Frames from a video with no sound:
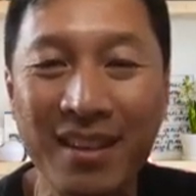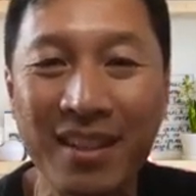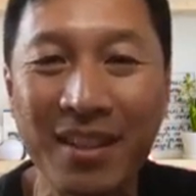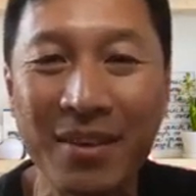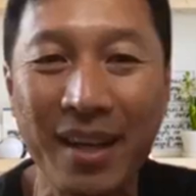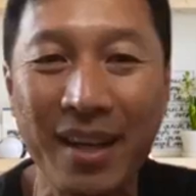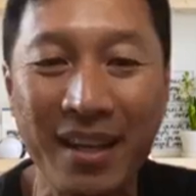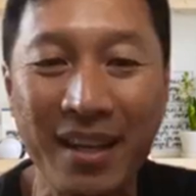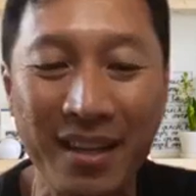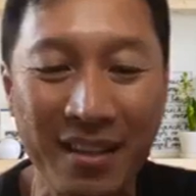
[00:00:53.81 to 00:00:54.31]
Go
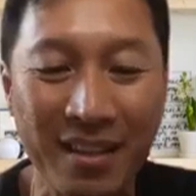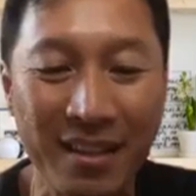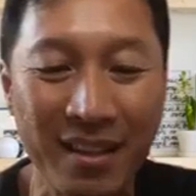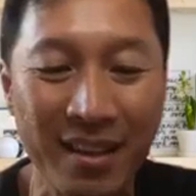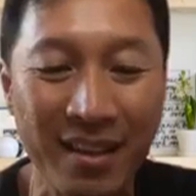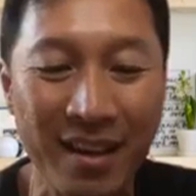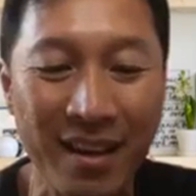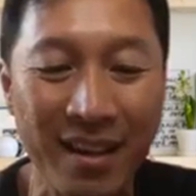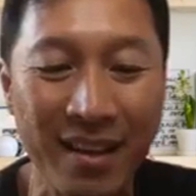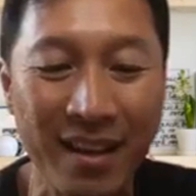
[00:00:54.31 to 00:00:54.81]
ahead and click
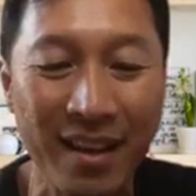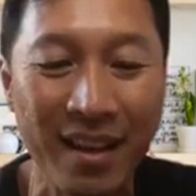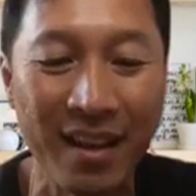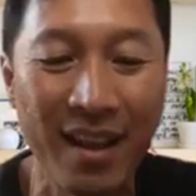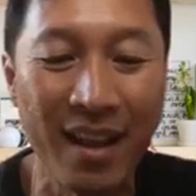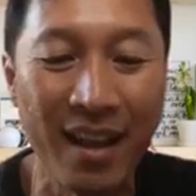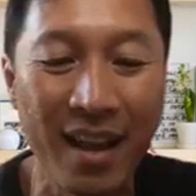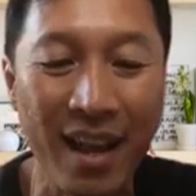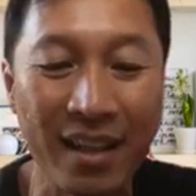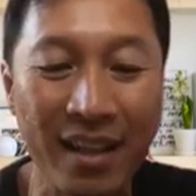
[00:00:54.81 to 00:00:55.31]
on it
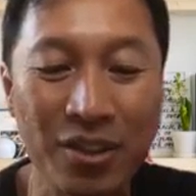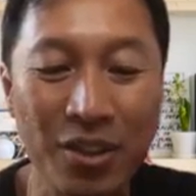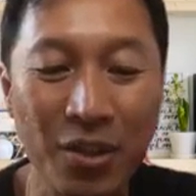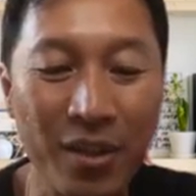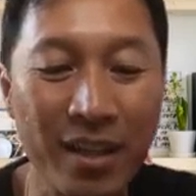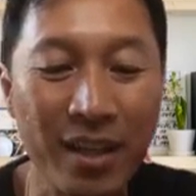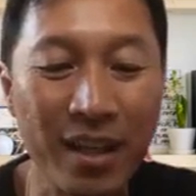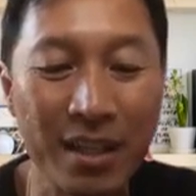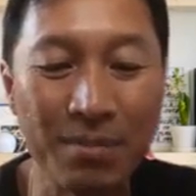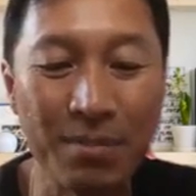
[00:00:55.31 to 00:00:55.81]
and
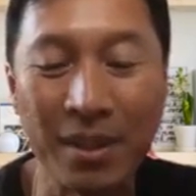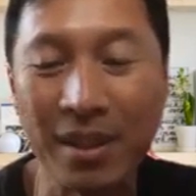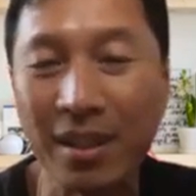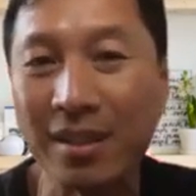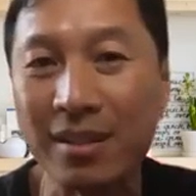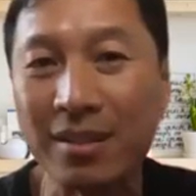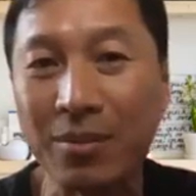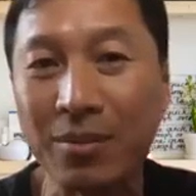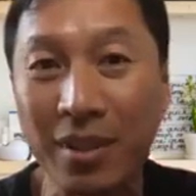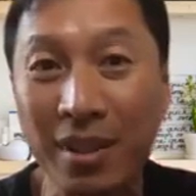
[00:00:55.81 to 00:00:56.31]
join us
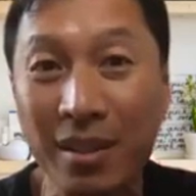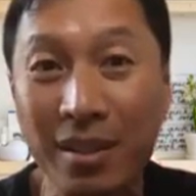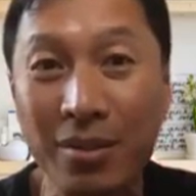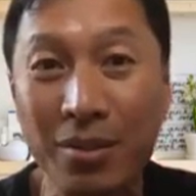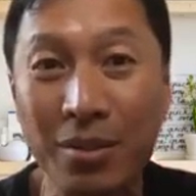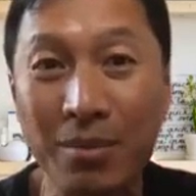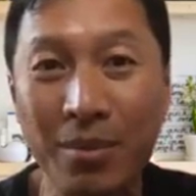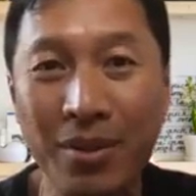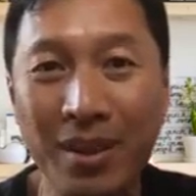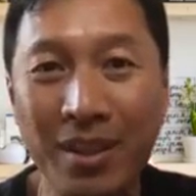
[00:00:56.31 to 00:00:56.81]
because we're going to
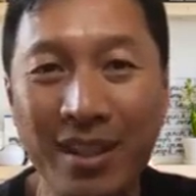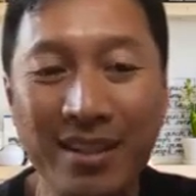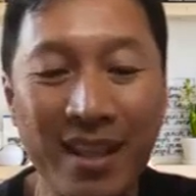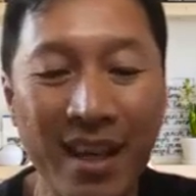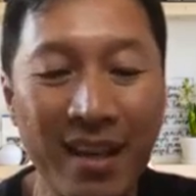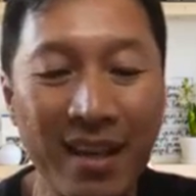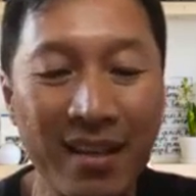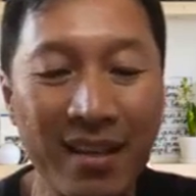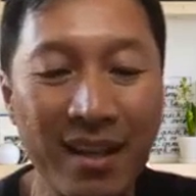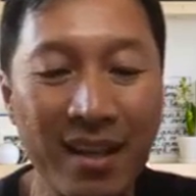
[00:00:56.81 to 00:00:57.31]
do more
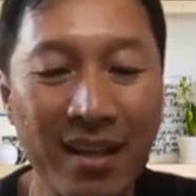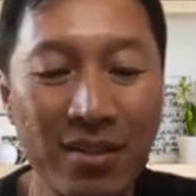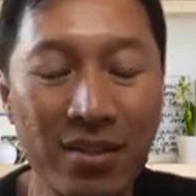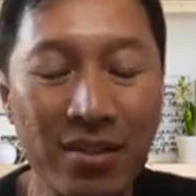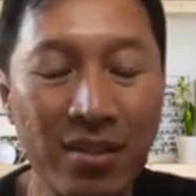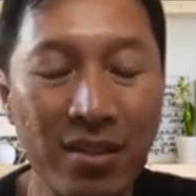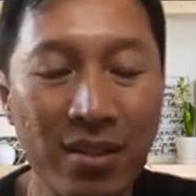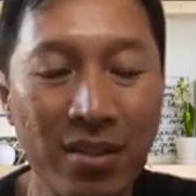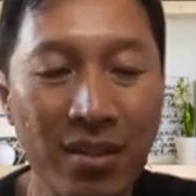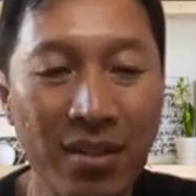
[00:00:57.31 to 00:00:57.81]
exciting things
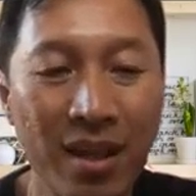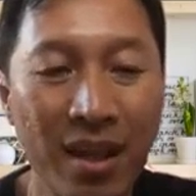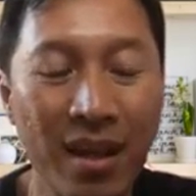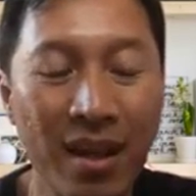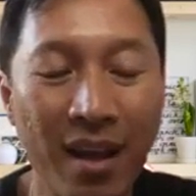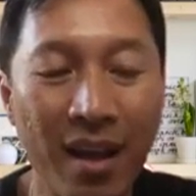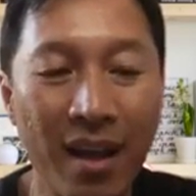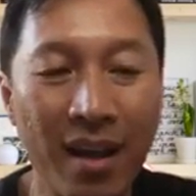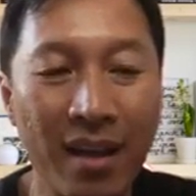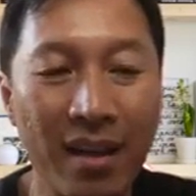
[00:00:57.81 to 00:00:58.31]
to do,
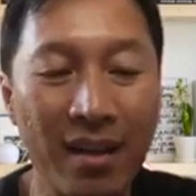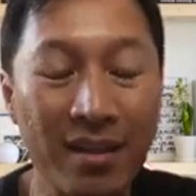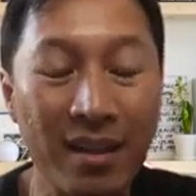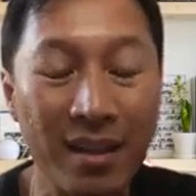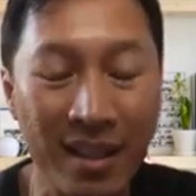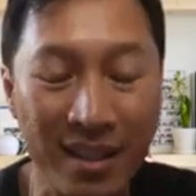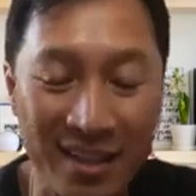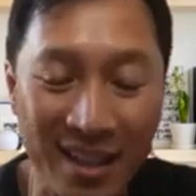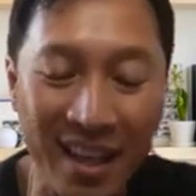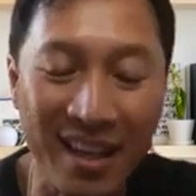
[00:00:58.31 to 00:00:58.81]

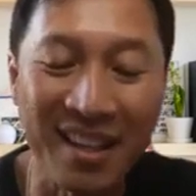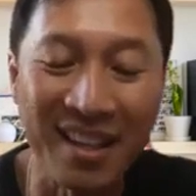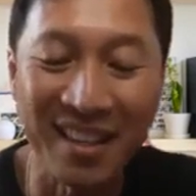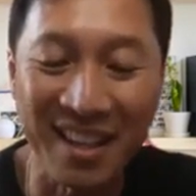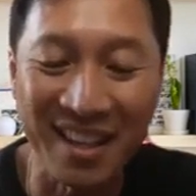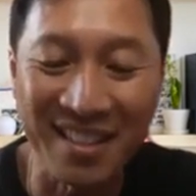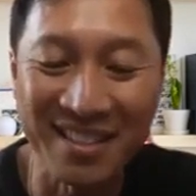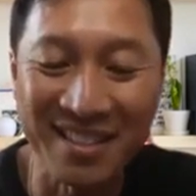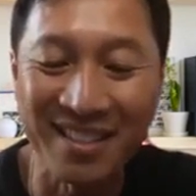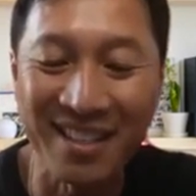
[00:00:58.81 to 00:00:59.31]
exciting
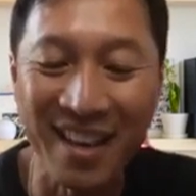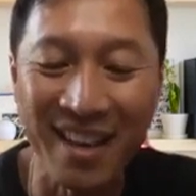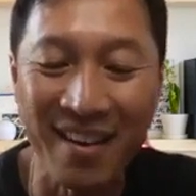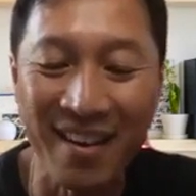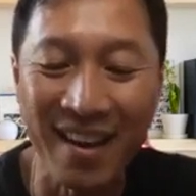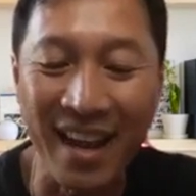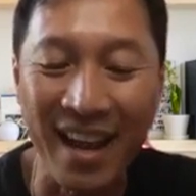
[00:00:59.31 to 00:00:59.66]
things there.